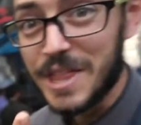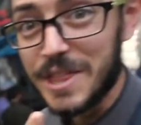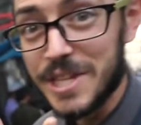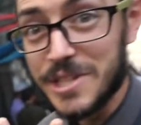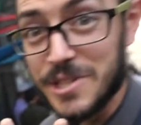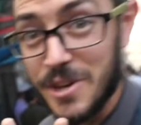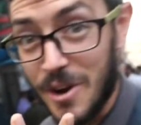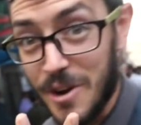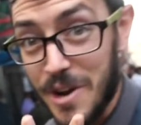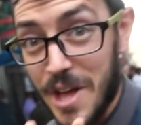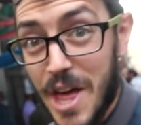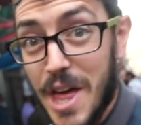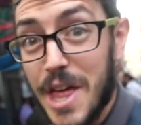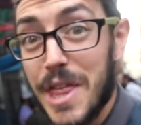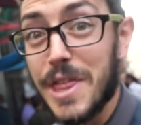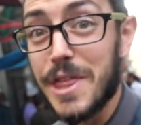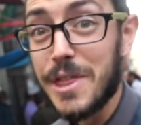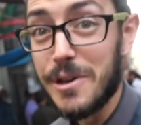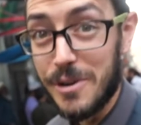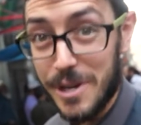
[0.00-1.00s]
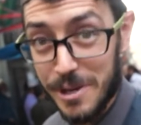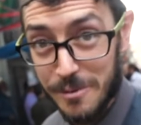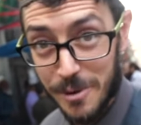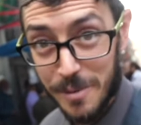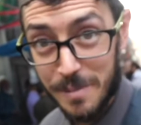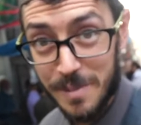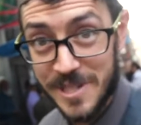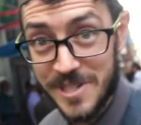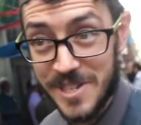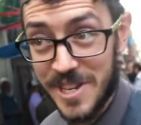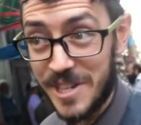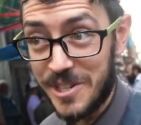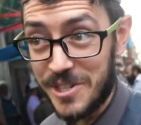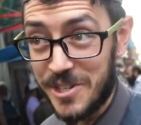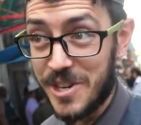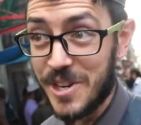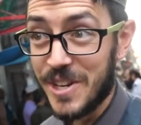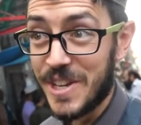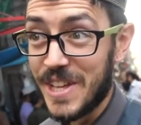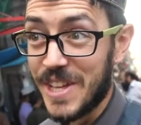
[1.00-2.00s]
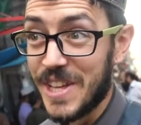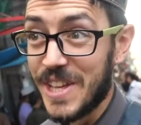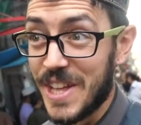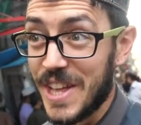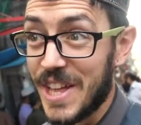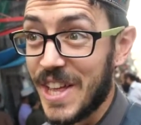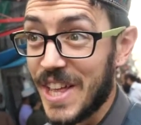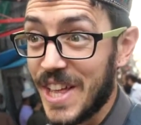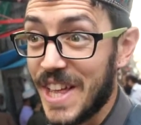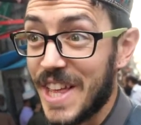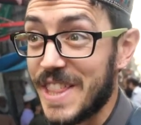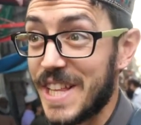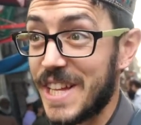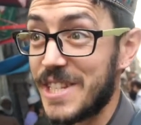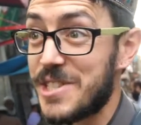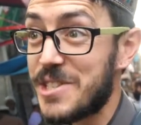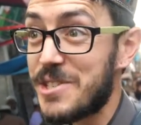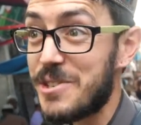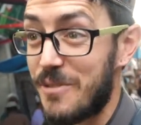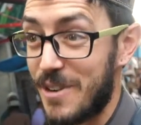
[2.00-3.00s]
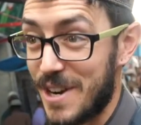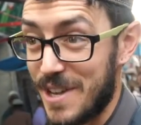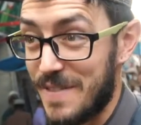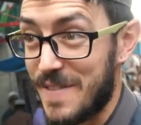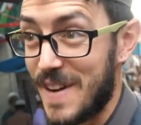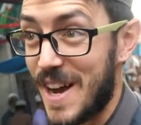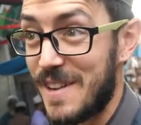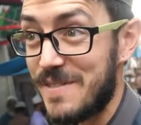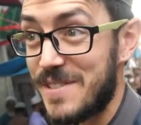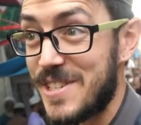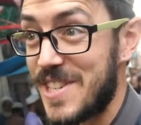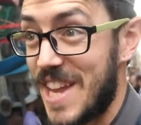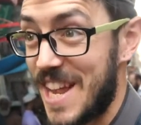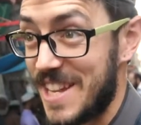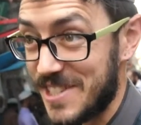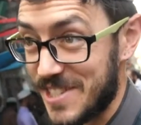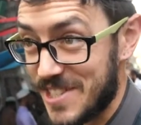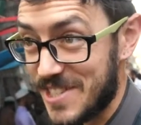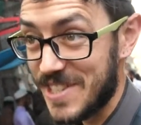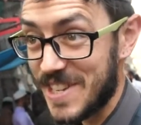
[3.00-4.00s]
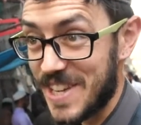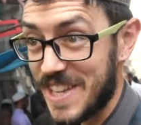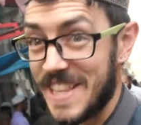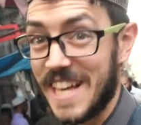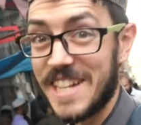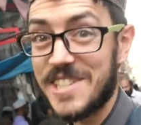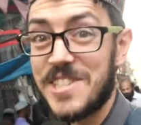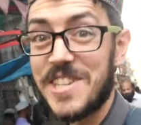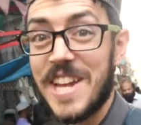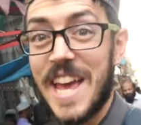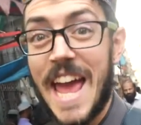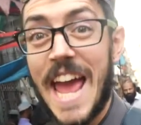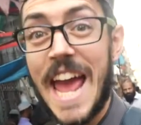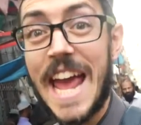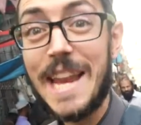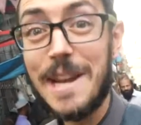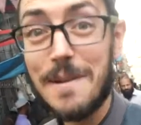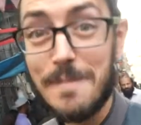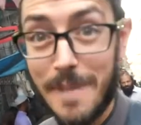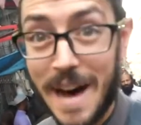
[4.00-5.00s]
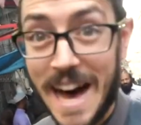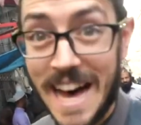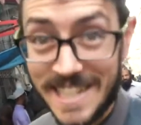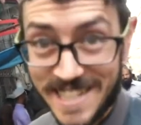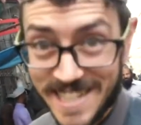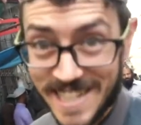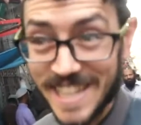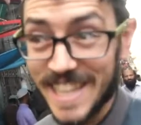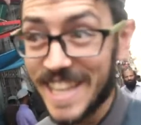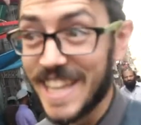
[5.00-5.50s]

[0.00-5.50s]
These are 30 rupees each. That's 25 cents. That's 8 baht.